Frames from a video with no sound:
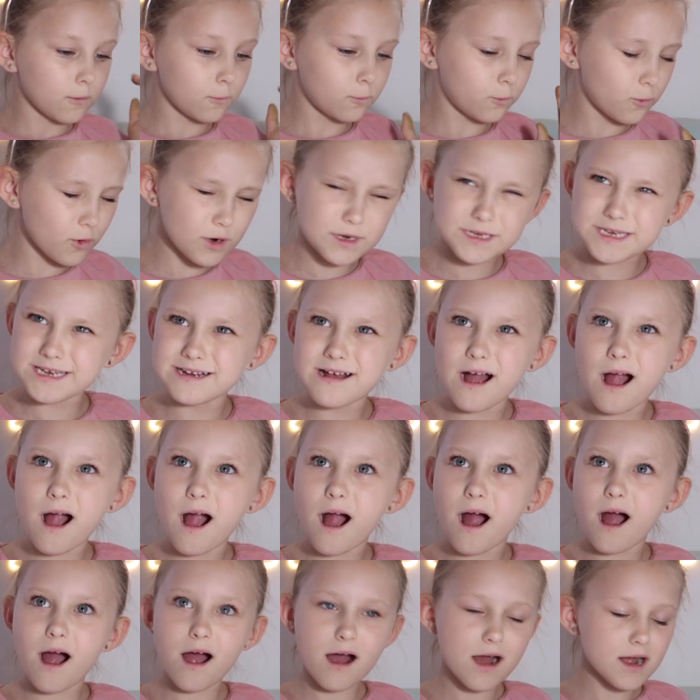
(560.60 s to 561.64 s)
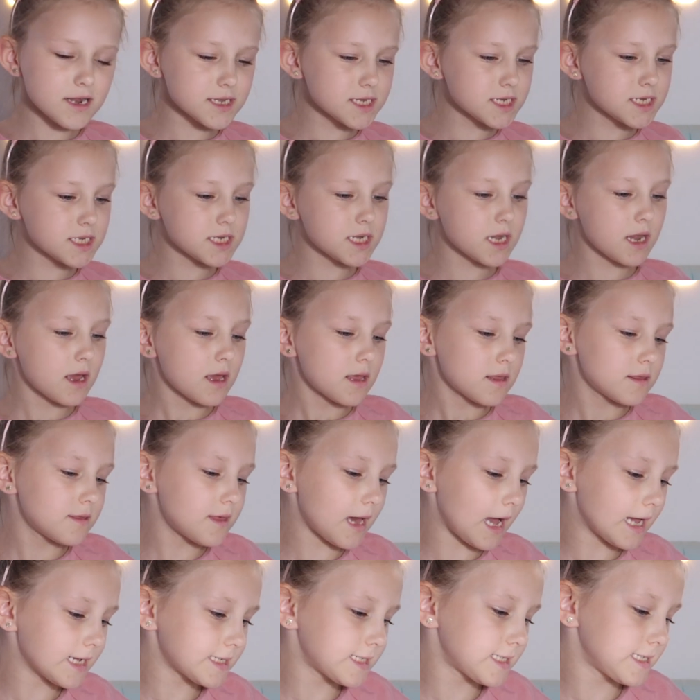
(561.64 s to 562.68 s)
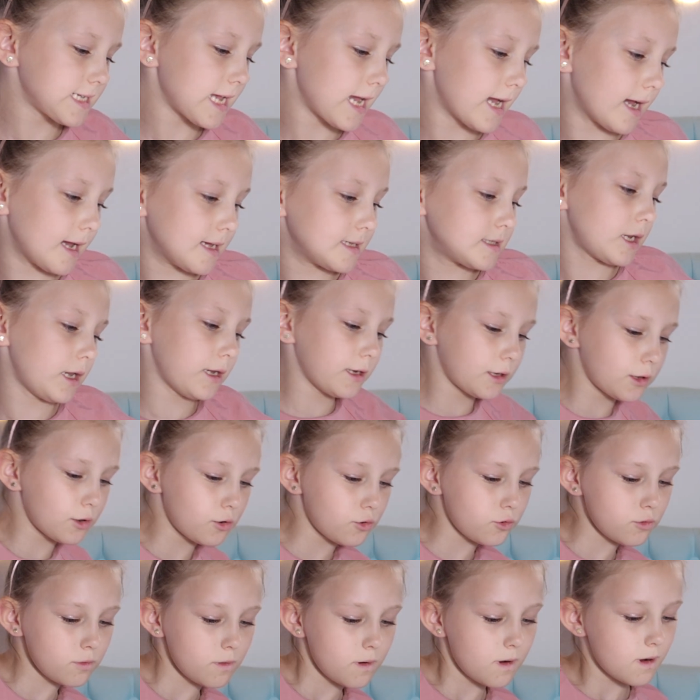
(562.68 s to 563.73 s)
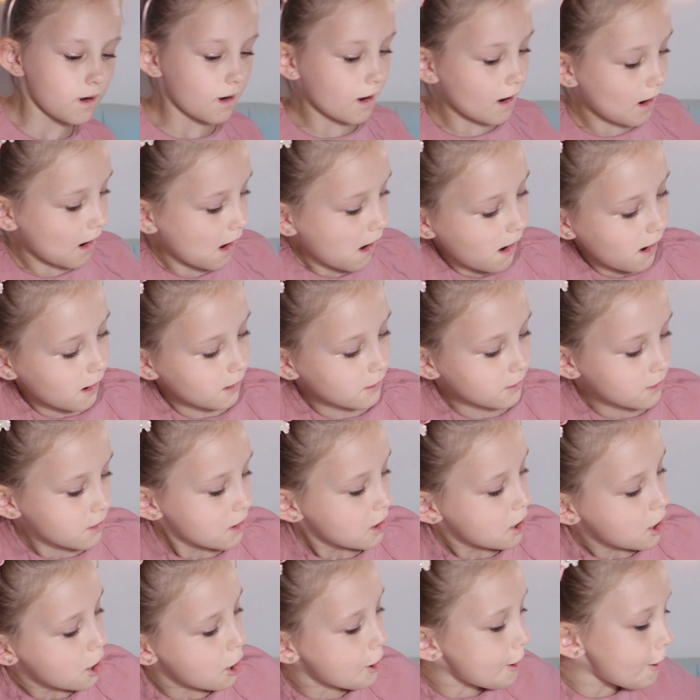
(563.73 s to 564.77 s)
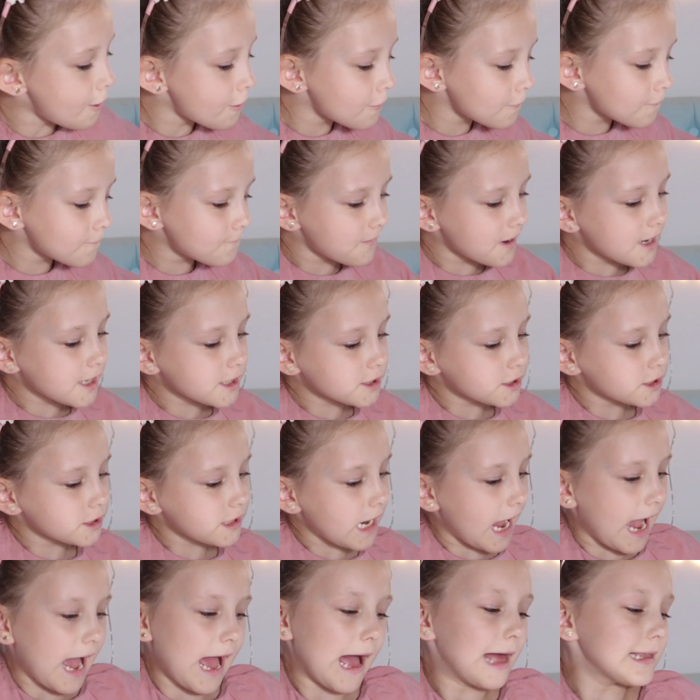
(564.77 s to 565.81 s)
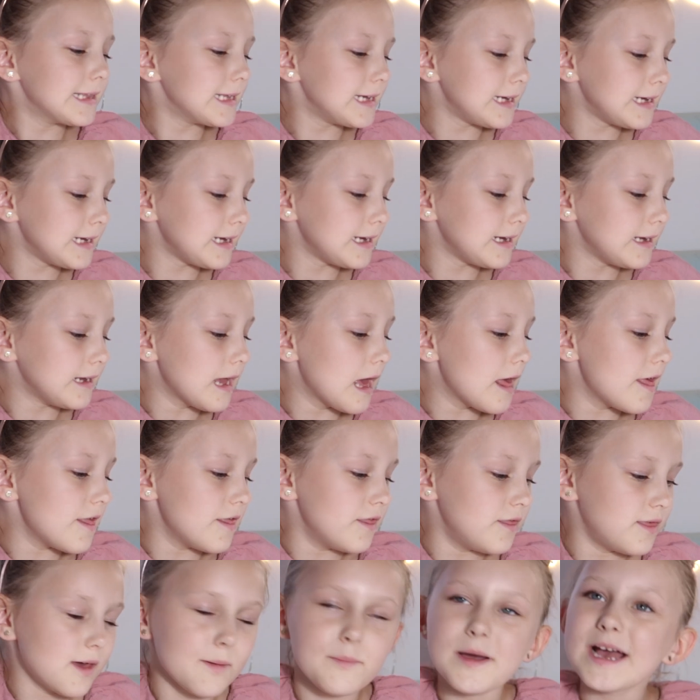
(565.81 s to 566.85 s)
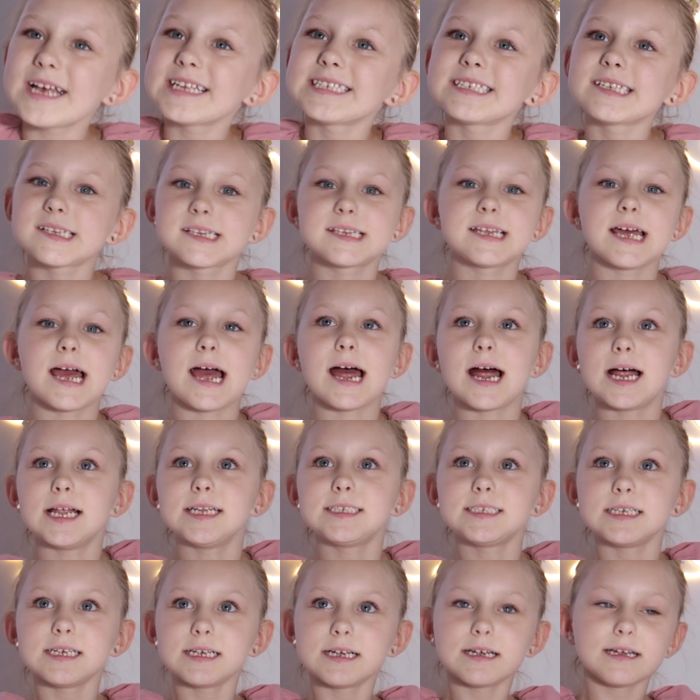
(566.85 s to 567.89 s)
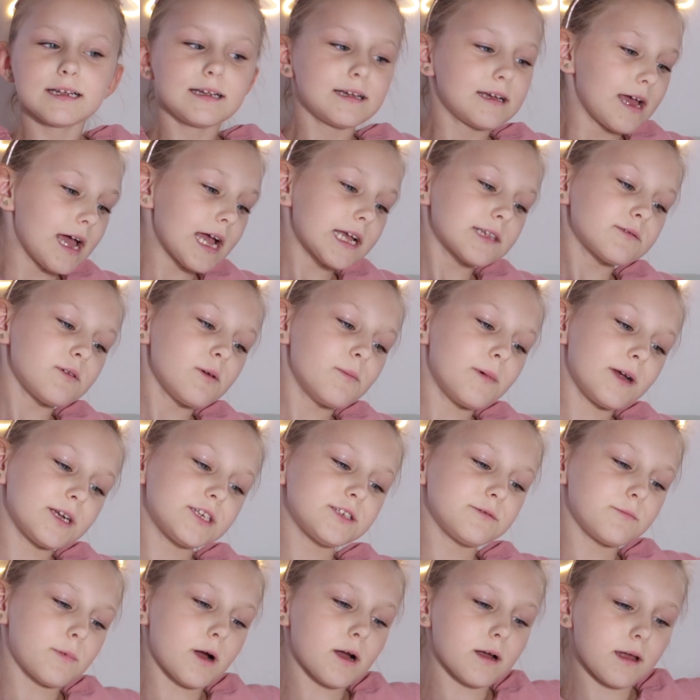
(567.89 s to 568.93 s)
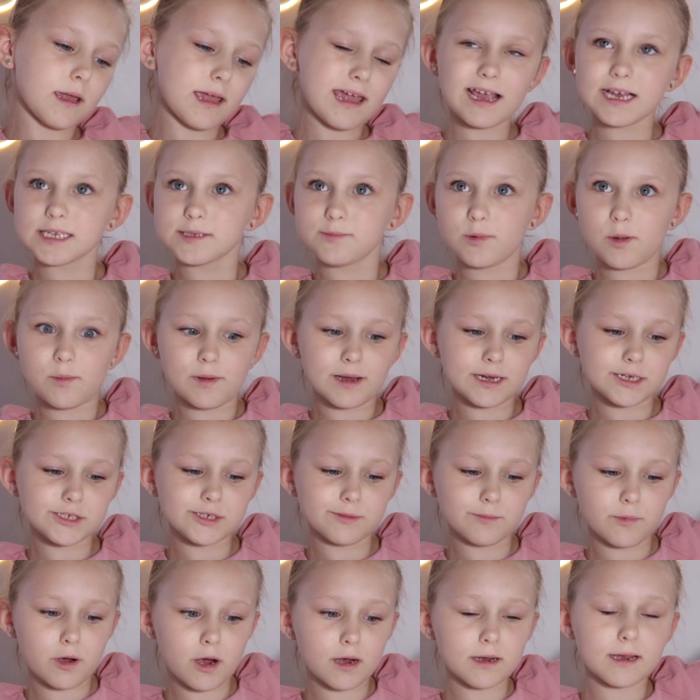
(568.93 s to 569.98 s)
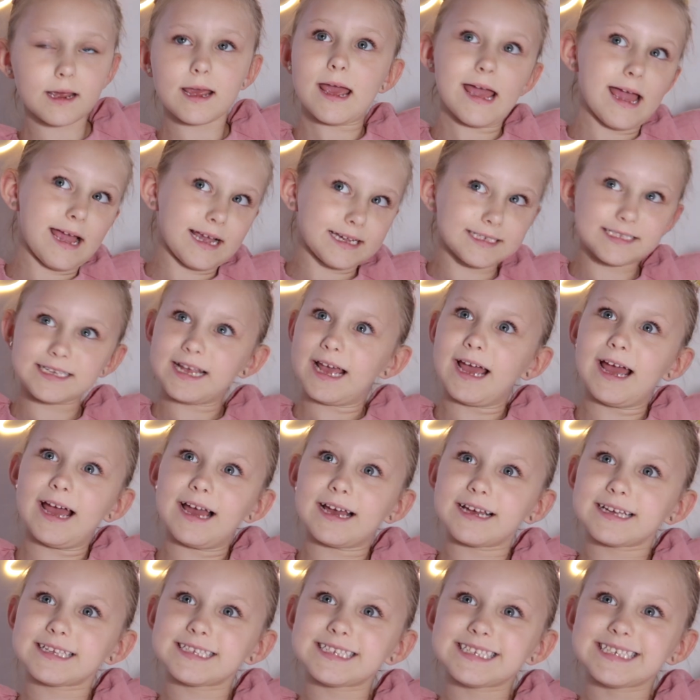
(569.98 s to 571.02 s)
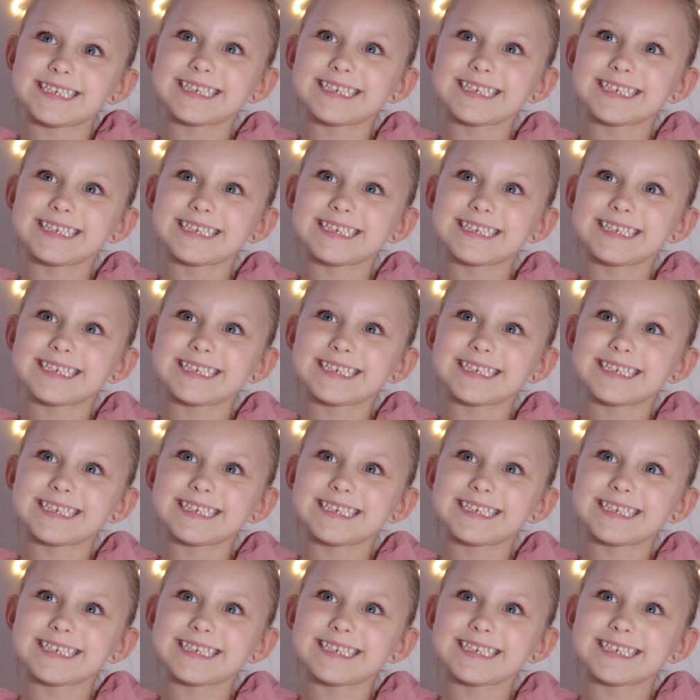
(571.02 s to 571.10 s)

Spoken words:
wooden heart that says "You are Fish Ali, the best dad!" Exclamation mark, exclamation mark, XX.